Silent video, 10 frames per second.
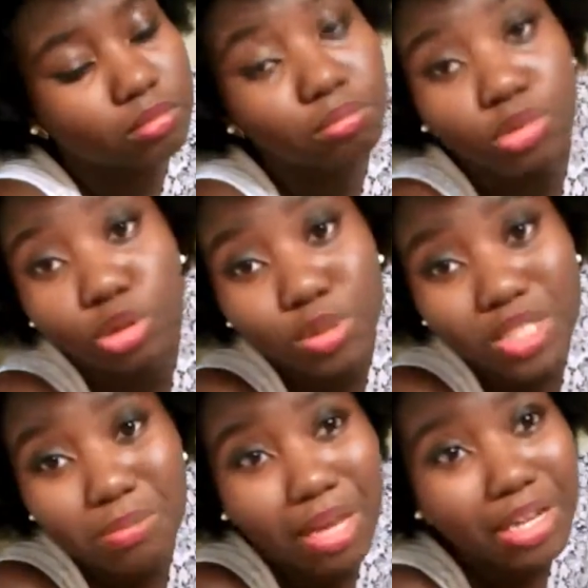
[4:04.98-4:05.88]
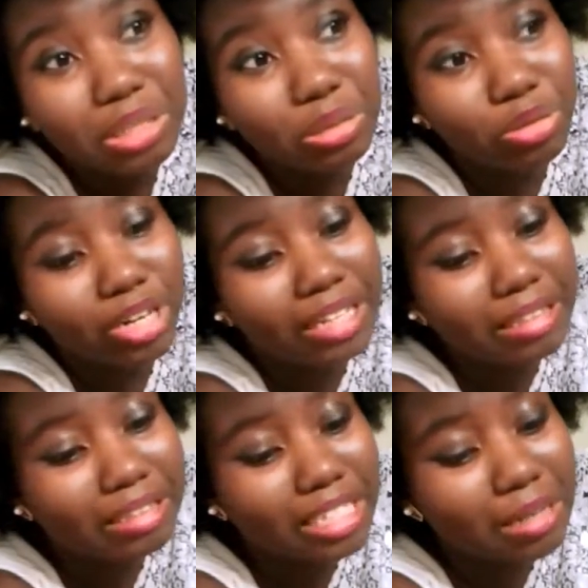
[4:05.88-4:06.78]
Boobs and pecs are not
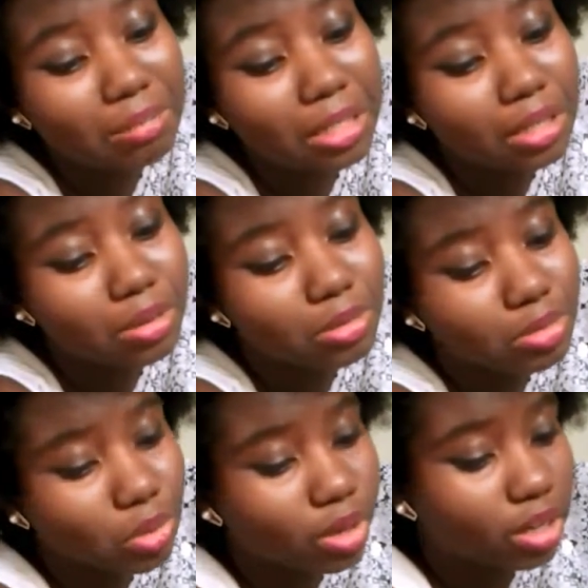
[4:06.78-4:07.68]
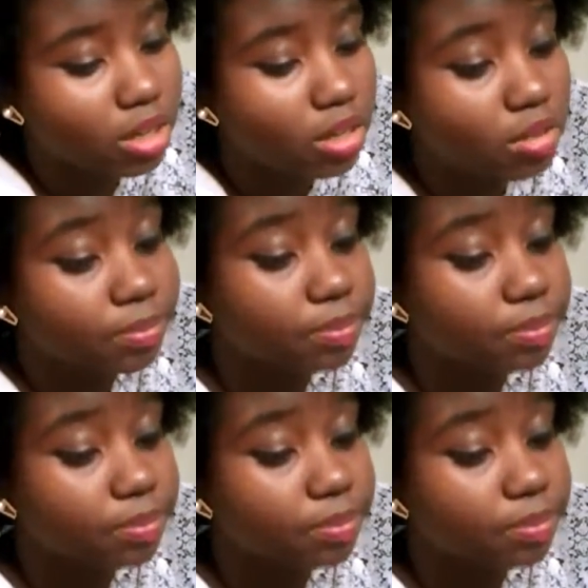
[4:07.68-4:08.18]
the same things, okay?